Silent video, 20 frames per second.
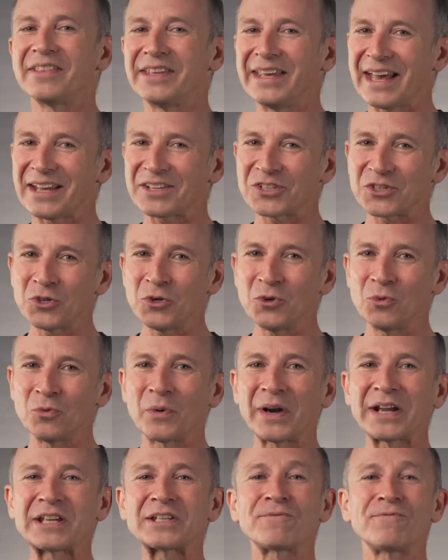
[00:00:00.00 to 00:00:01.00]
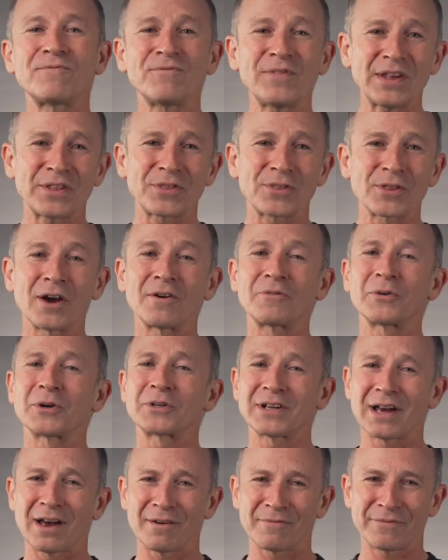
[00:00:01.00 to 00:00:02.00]
the S2 ranks 5th of our
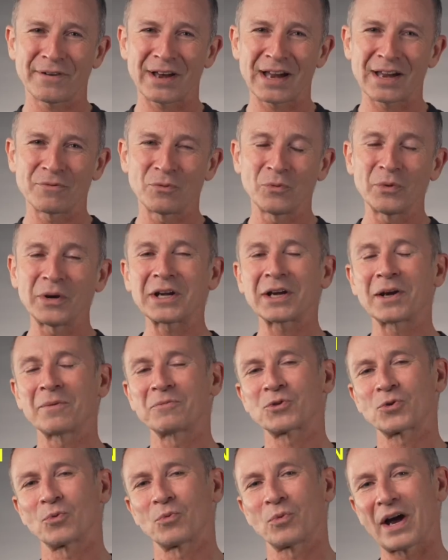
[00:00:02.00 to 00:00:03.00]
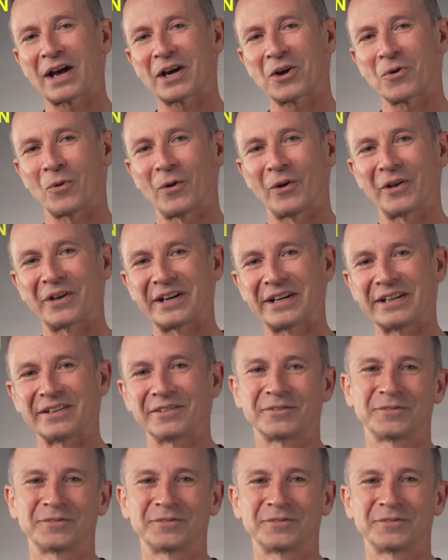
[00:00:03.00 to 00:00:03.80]
top 5 when it comes to ride quality.